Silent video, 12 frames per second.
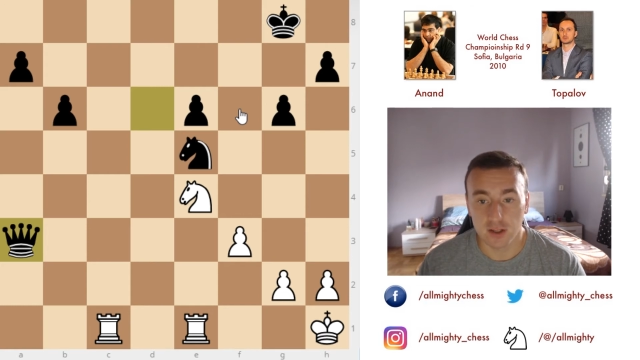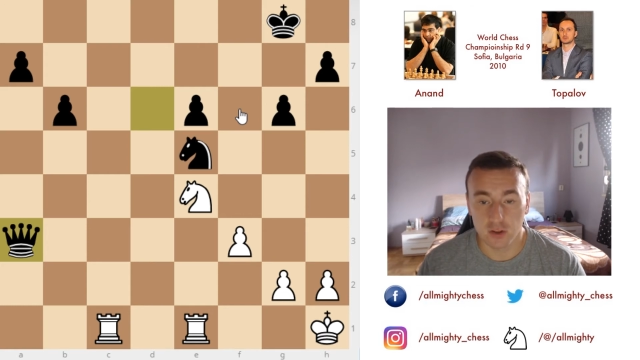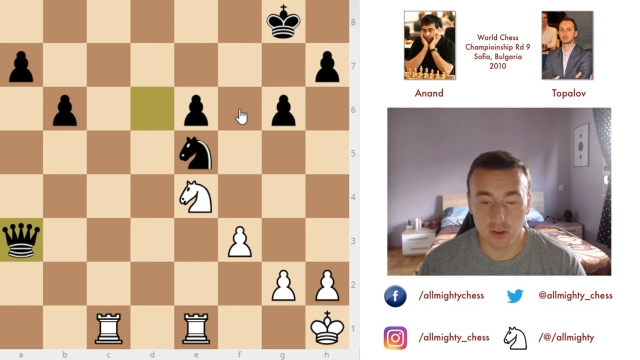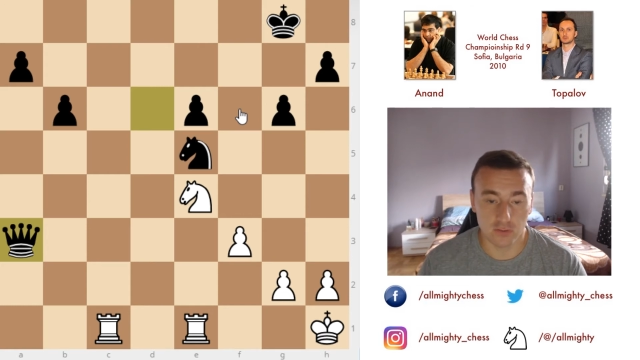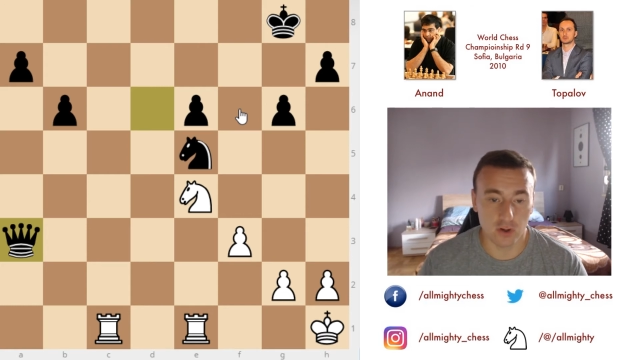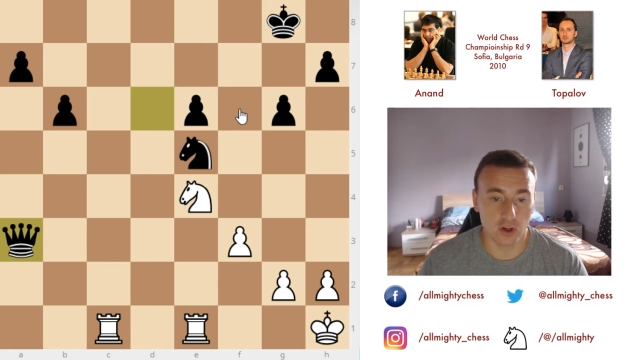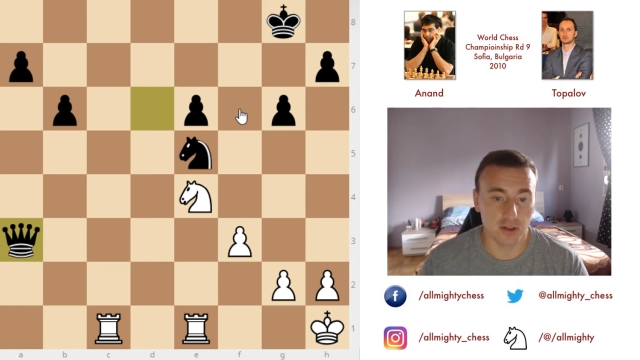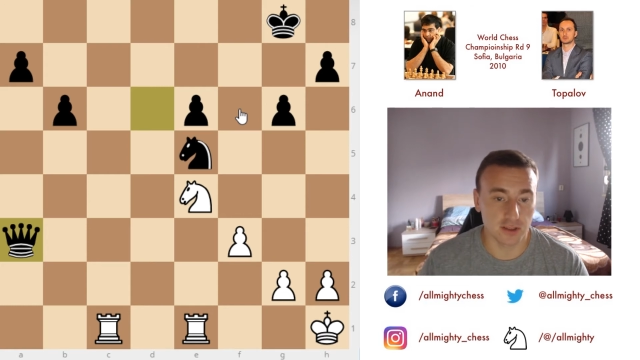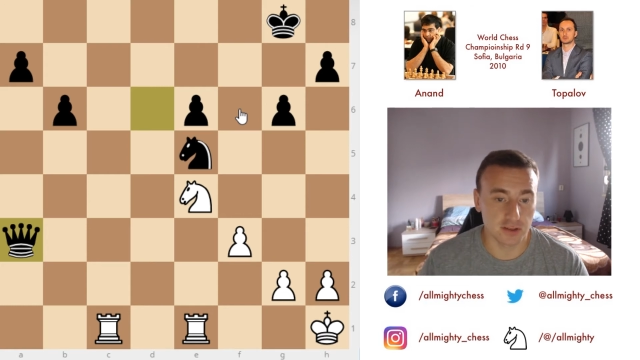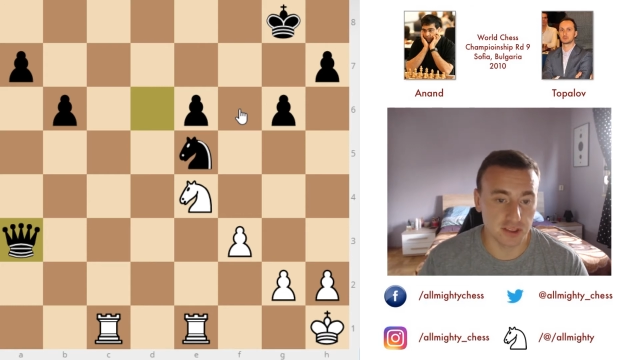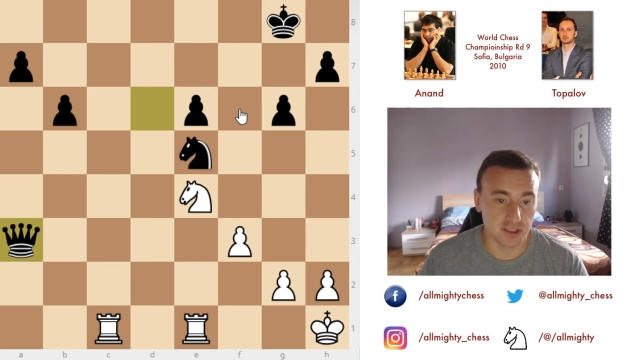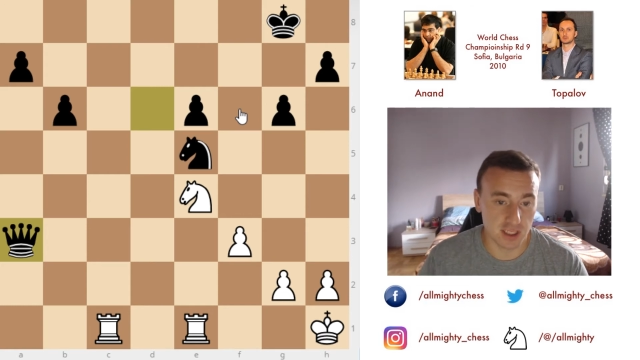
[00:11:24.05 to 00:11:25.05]
could have gone
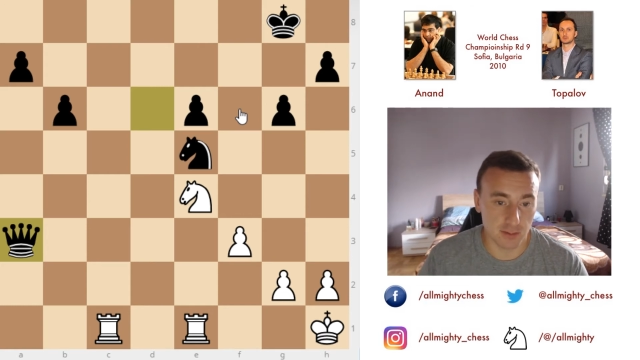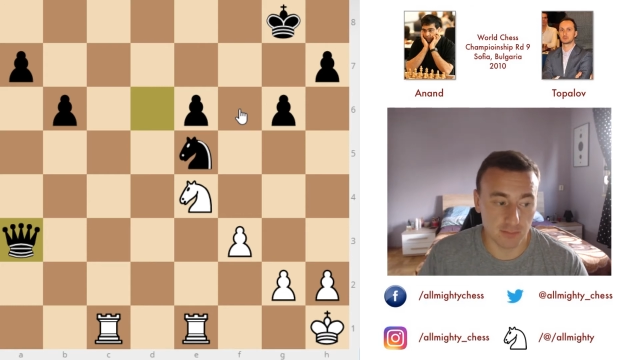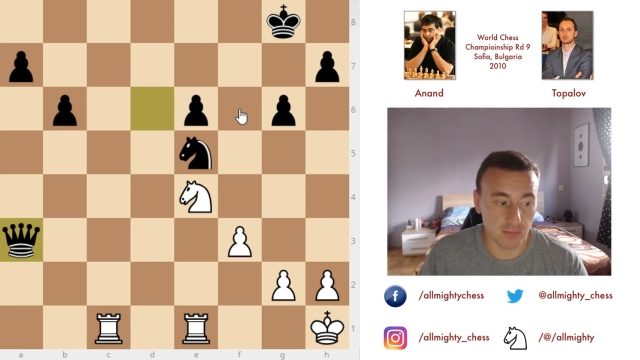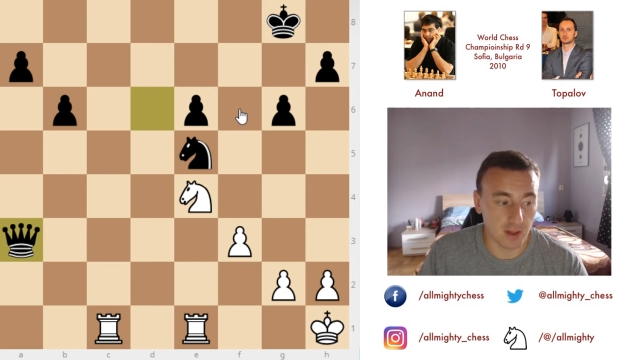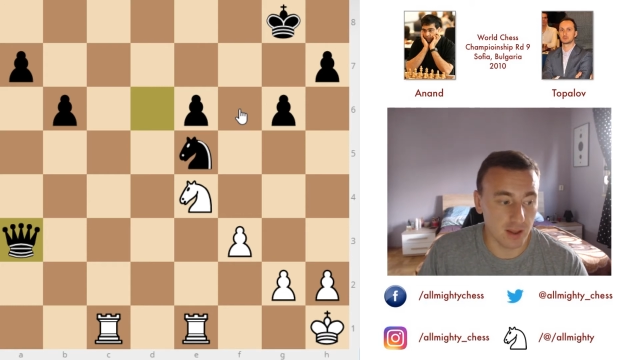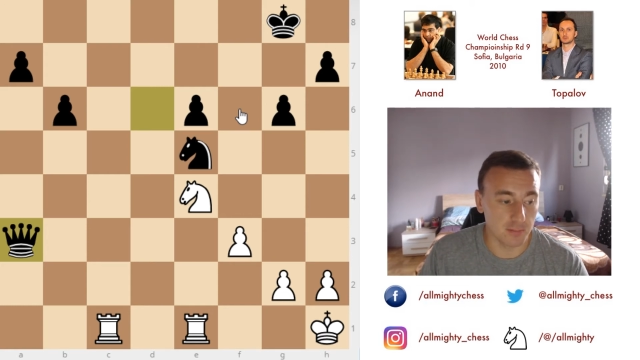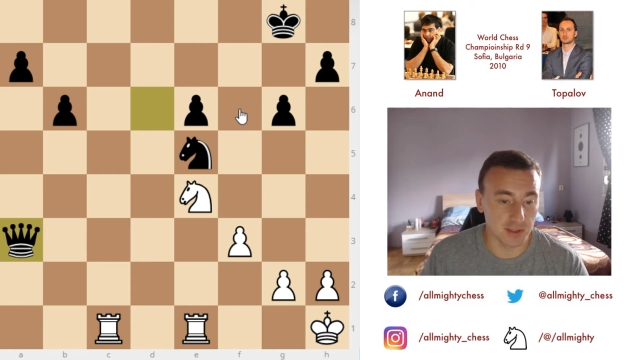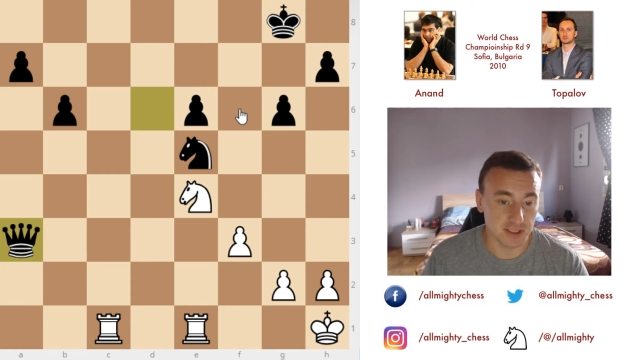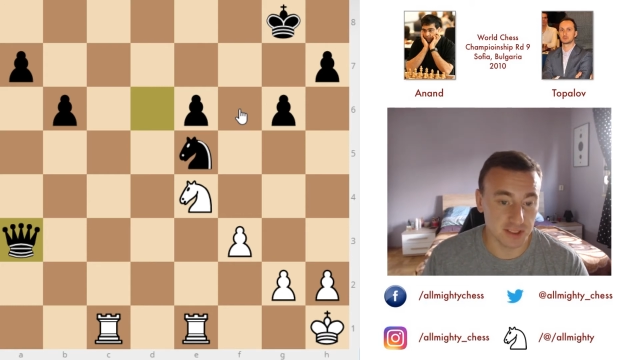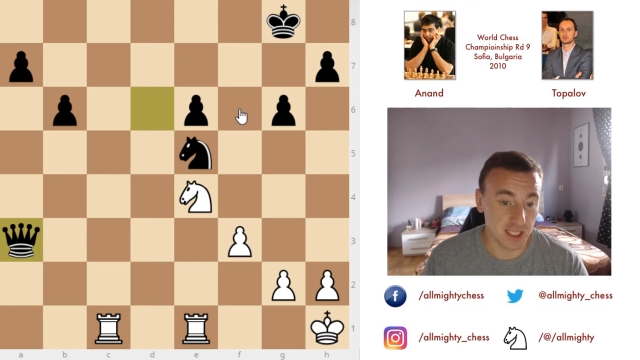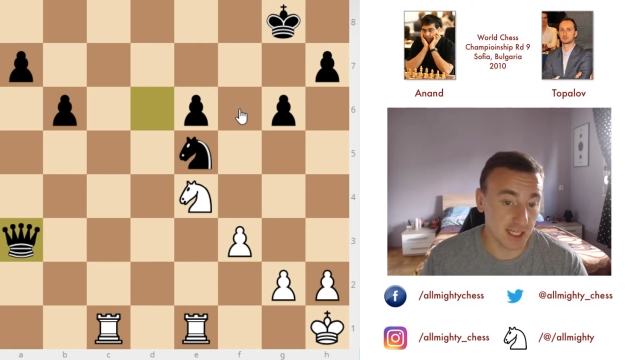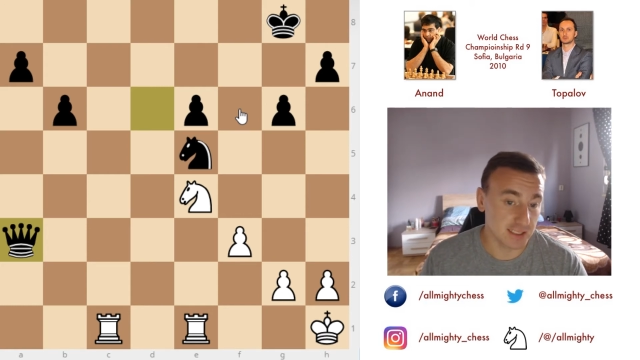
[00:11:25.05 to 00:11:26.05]
into some
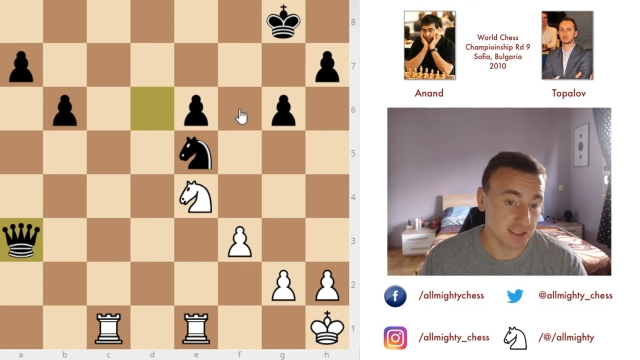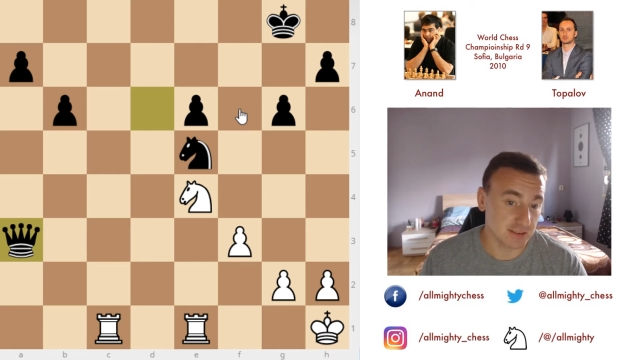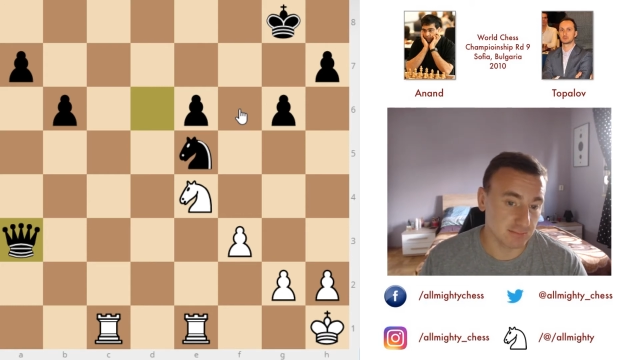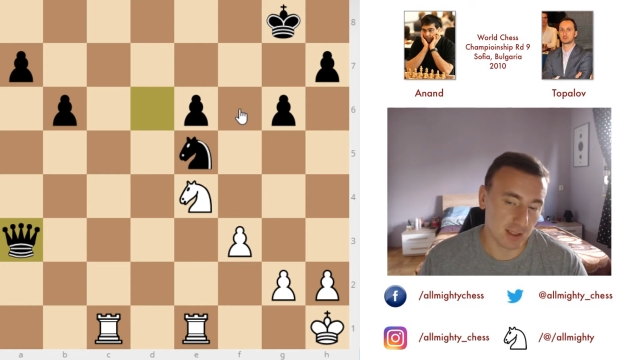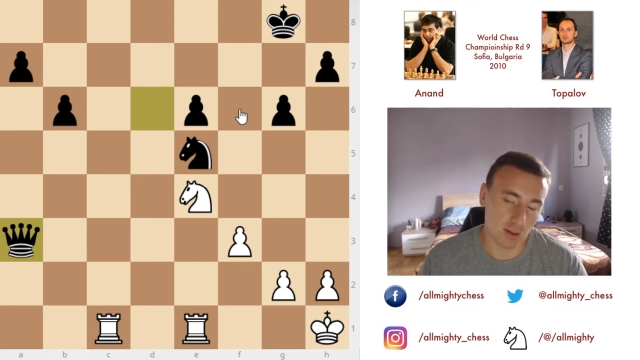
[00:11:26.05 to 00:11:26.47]
mistakes,